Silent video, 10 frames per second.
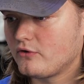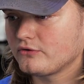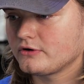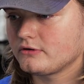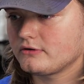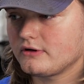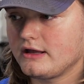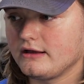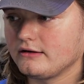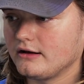over
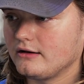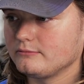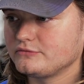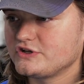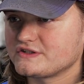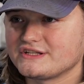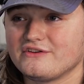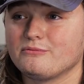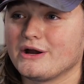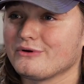just to
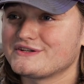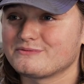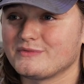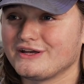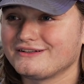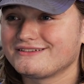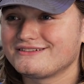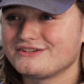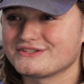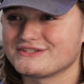give them my resume,
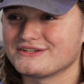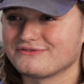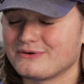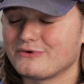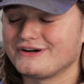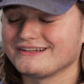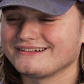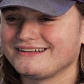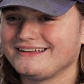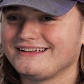just to see if they wanted it.
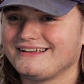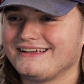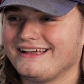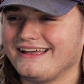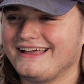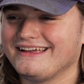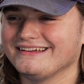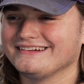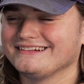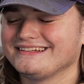
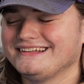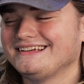And